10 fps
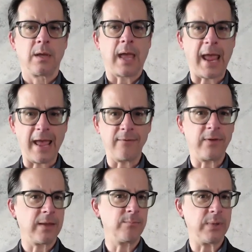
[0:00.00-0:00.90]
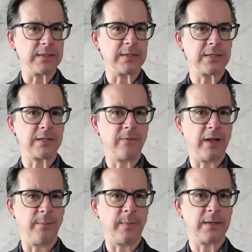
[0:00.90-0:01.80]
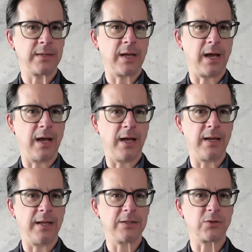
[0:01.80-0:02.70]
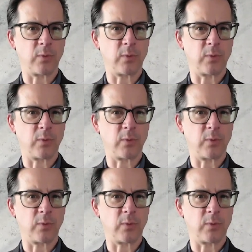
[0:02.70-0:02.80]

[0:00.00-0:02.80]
having business development on its